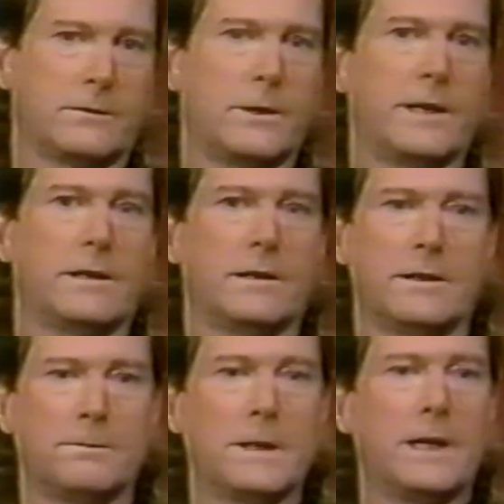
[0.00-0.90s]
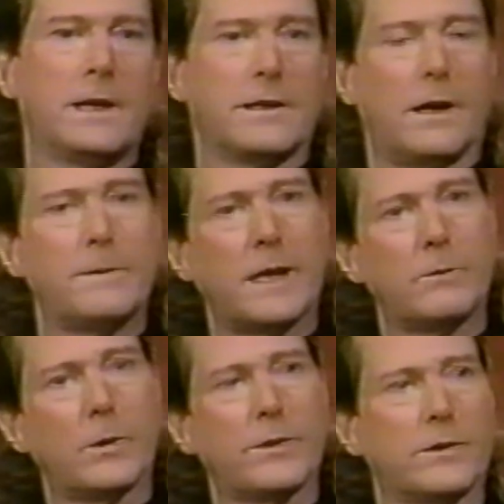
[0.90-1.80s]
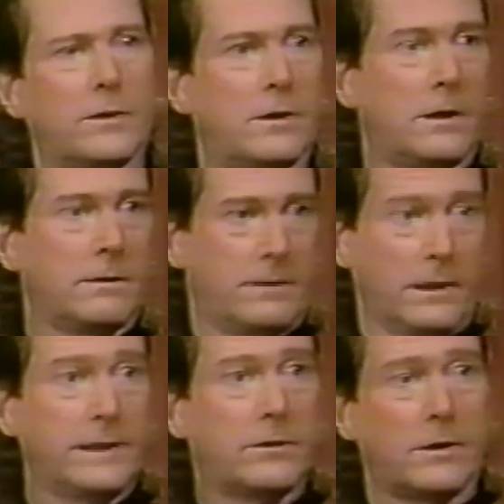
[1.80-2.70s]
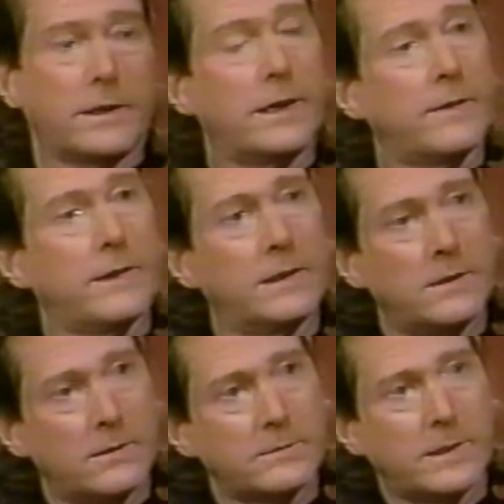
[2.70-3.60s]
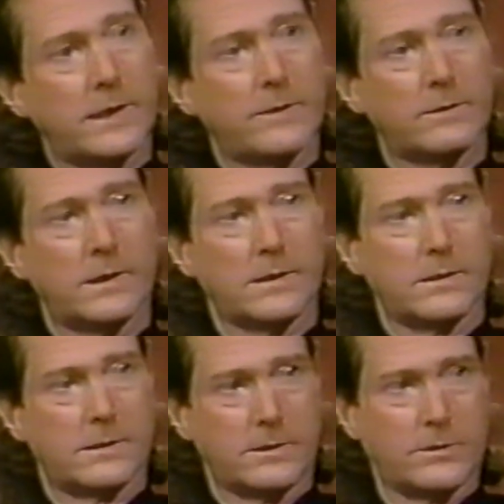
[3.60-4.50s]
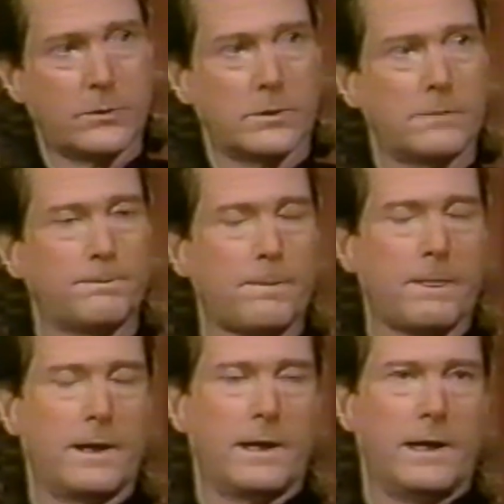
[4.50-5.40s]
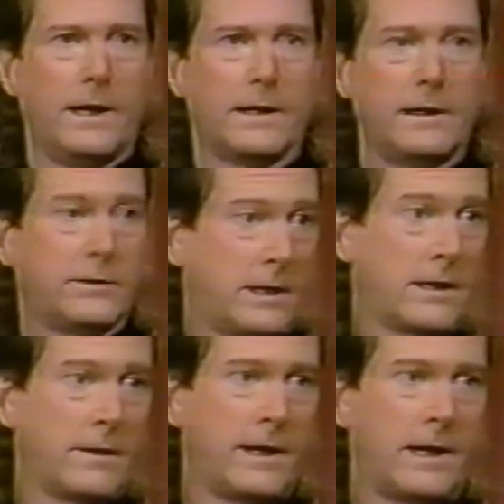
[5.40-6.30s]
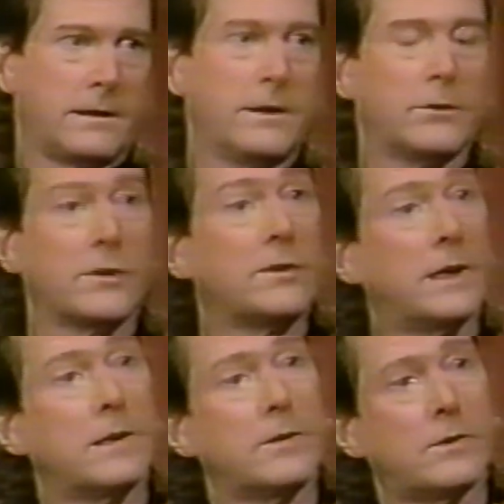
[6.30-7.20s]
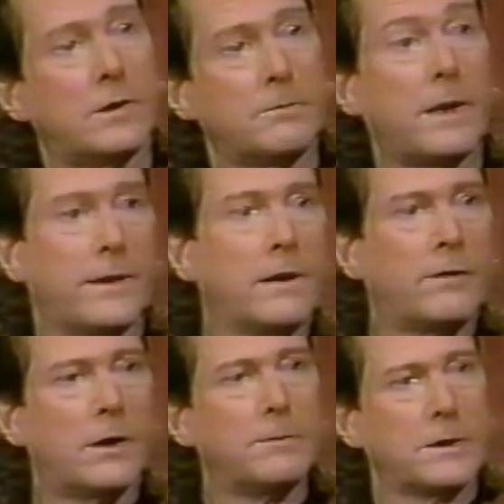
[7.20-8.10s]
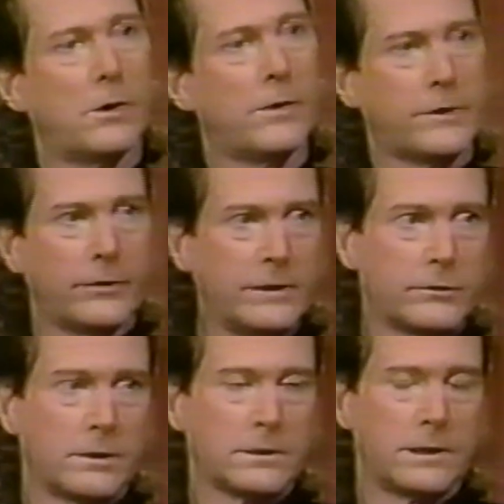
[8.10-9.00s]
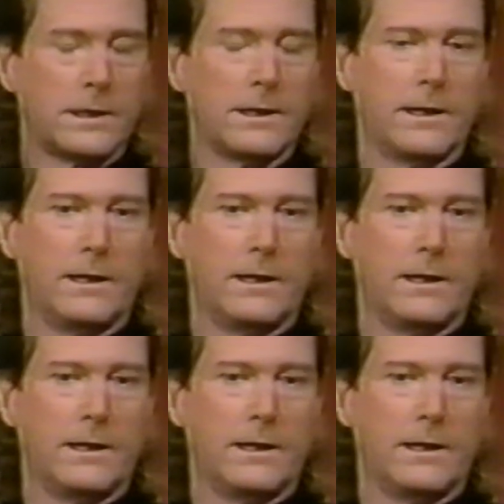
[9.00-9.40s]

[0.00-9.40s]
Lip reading: right. Tom and I wrote the song, the lead song, King of the Hill, together on a tour, and he sang on that. And he also sang on a song about the environment called The Trees Are All Gone.